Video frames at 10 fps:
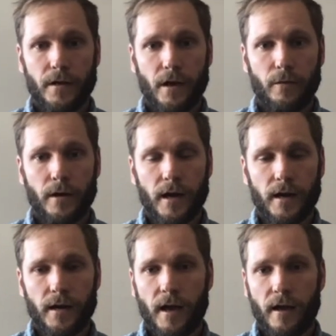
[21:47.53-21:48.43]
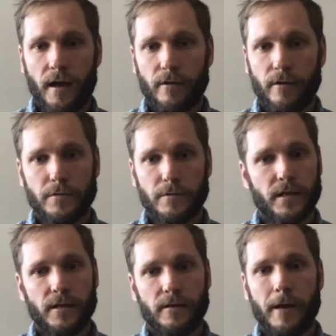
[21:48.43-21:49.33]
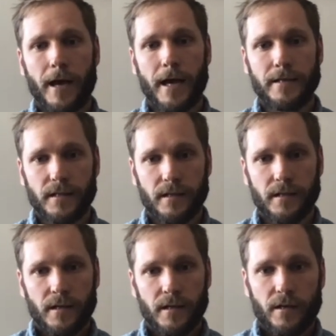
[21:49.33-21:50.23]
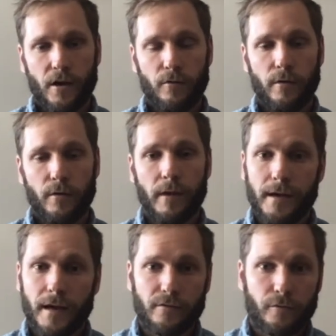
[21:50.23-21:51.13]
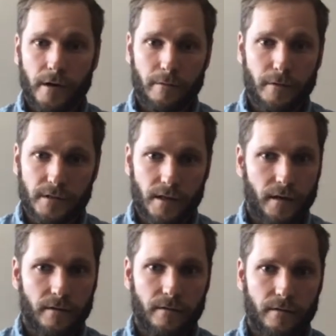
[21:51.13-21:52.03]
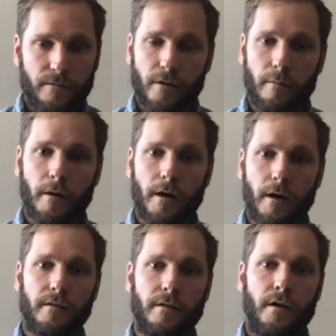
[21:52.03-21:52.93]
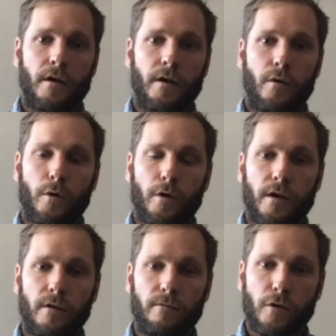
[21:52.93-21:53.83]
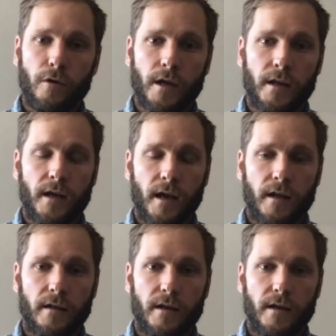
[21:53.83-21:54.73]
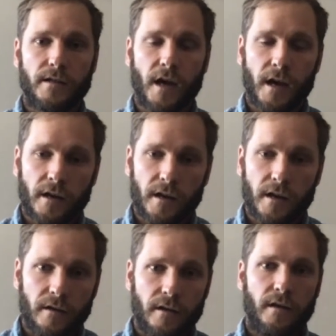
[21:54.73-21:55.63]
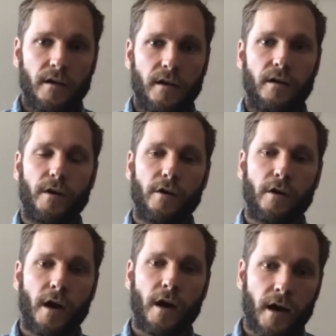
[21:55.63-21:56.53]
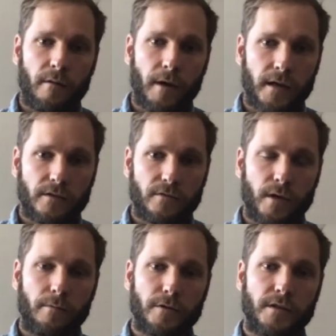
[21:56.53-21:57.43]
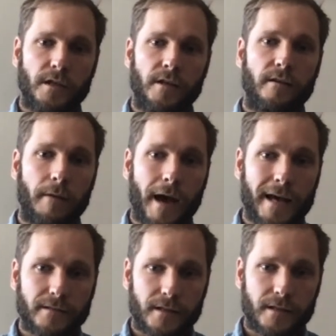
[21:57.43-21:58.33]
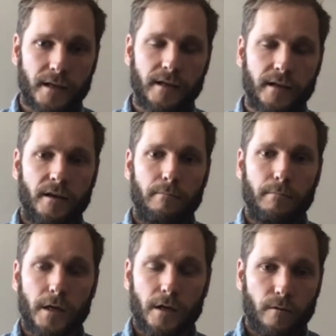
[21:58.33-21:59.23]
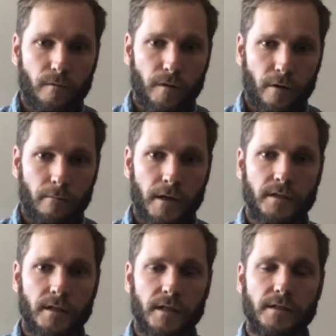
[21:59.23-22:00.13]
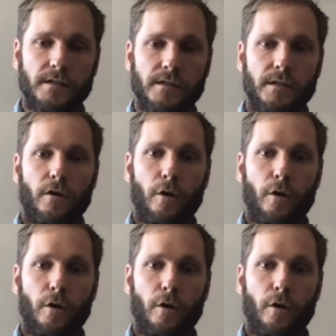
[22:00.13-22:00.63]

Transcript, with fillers: You know we're not going to have 100% capacity. You know we may be at 20% for a month. Well, if you can get excited and figure out how to make 20% capacity be good for your business.